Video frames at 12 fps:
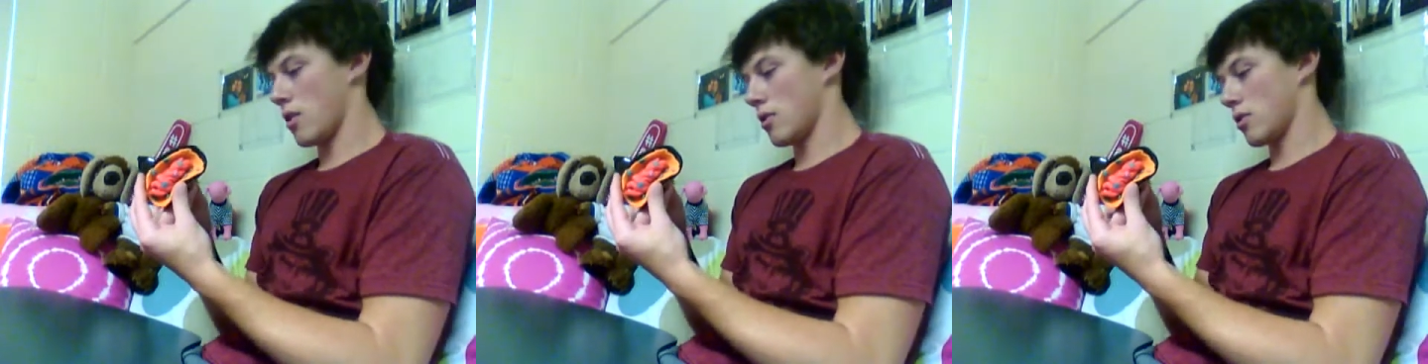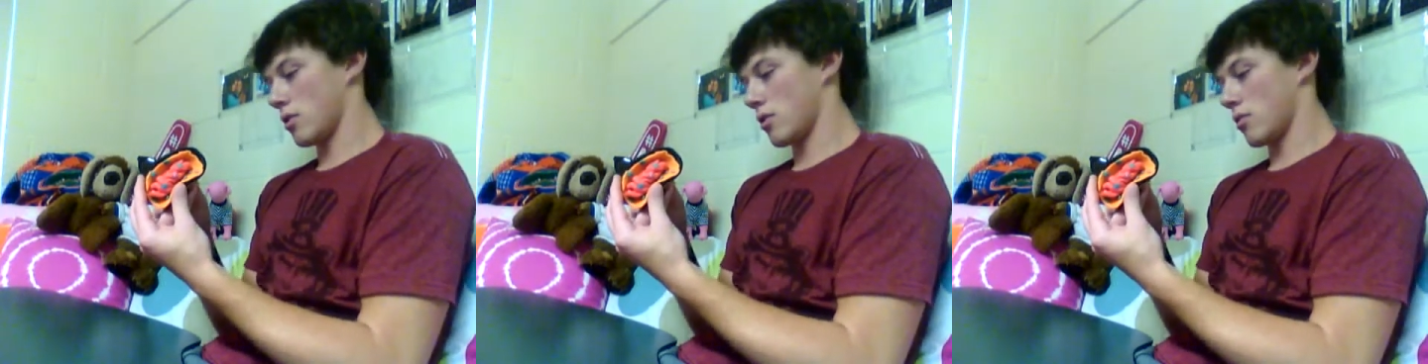
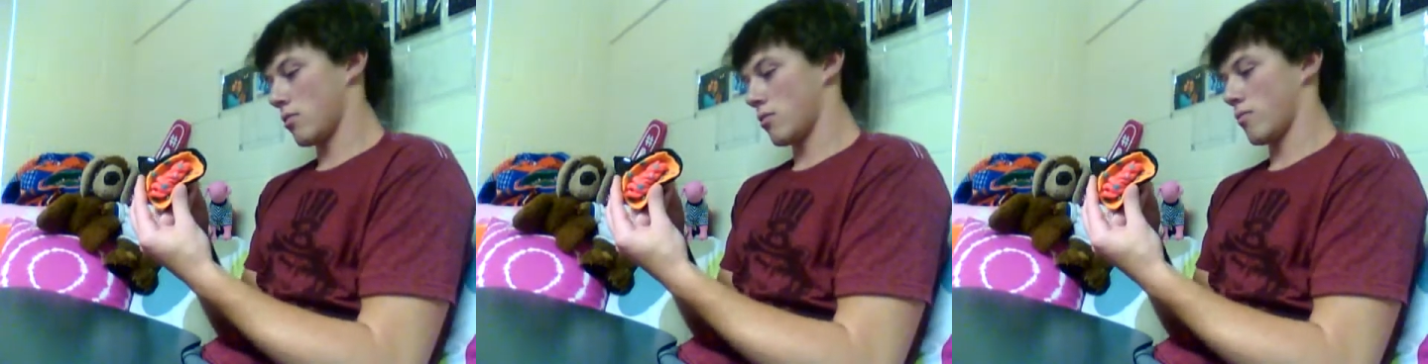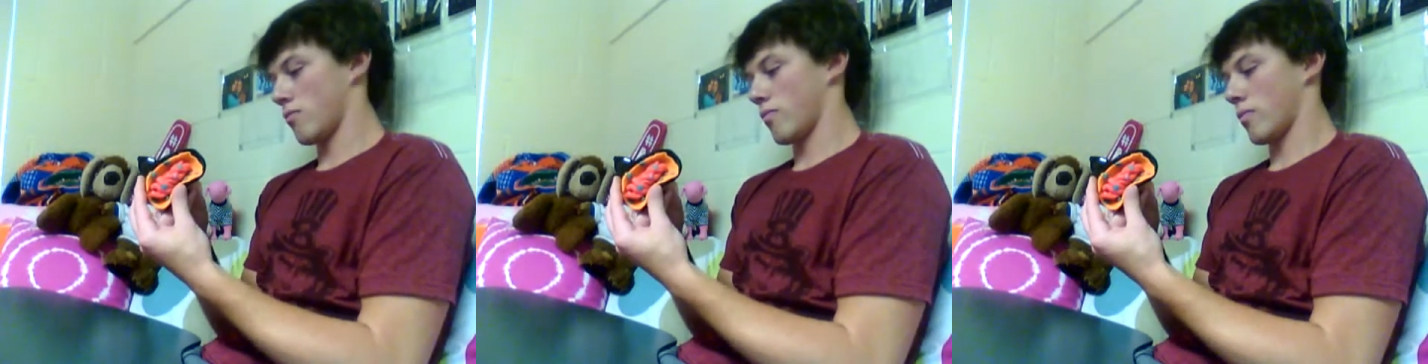
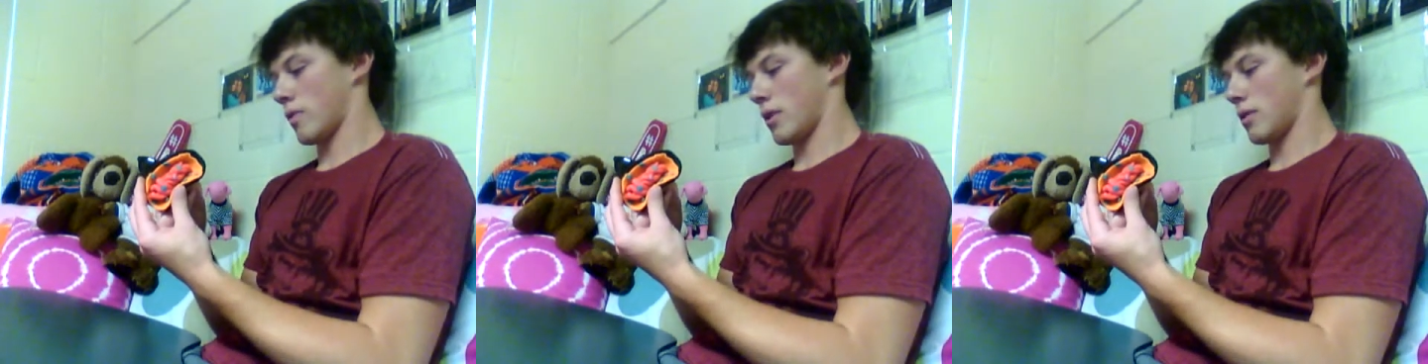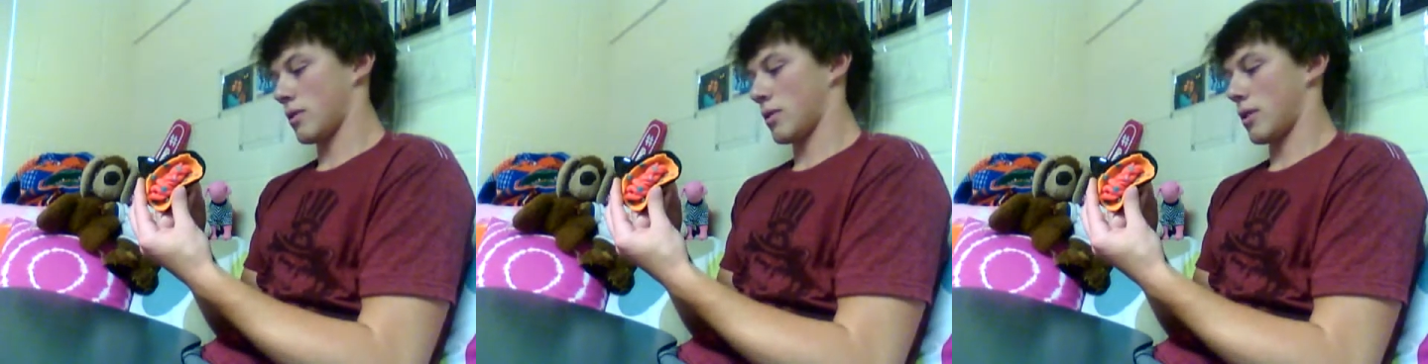So
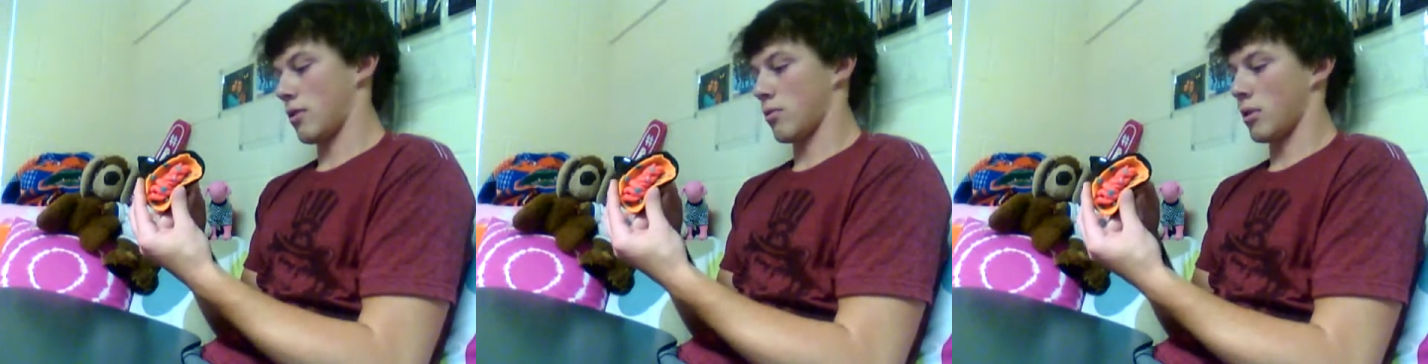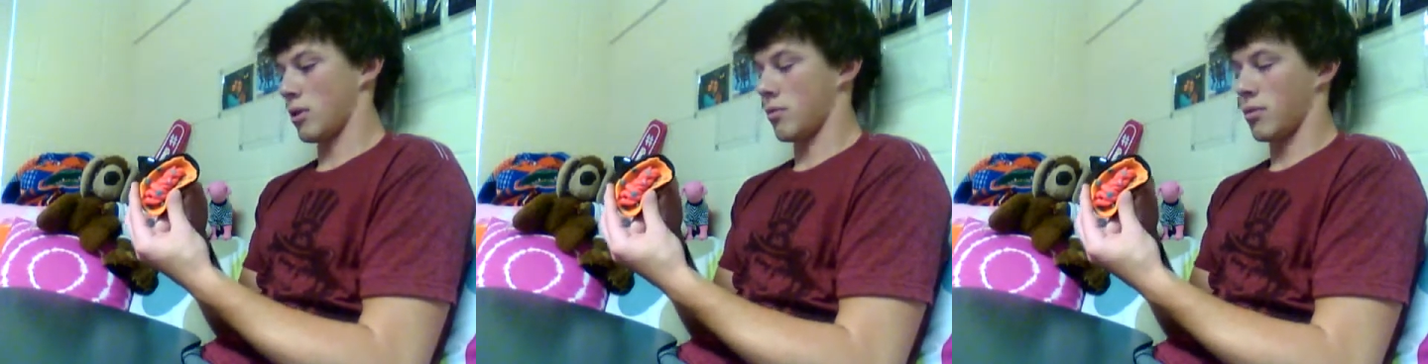that's how
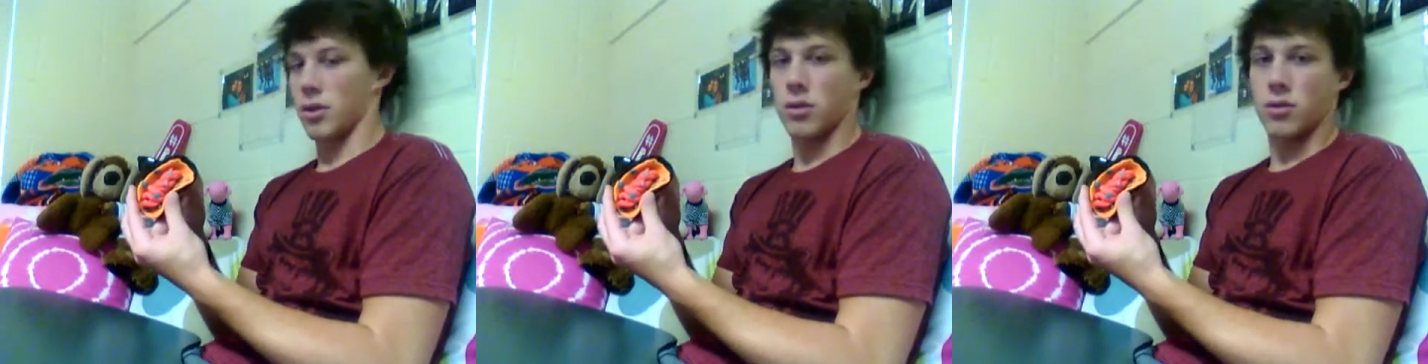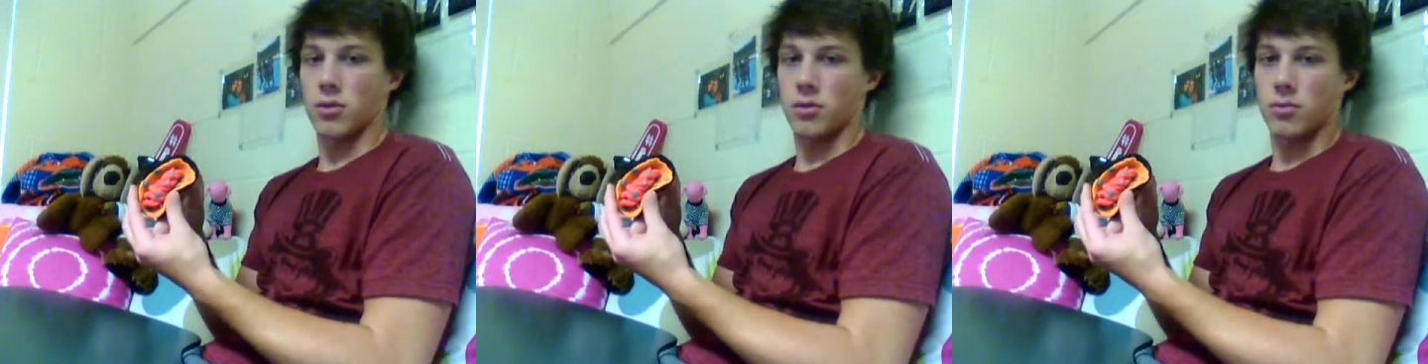we're able
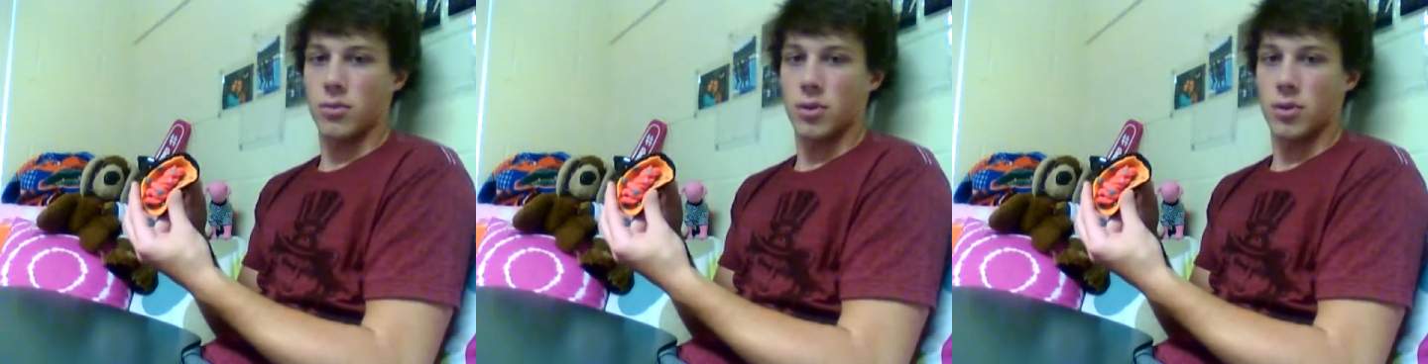to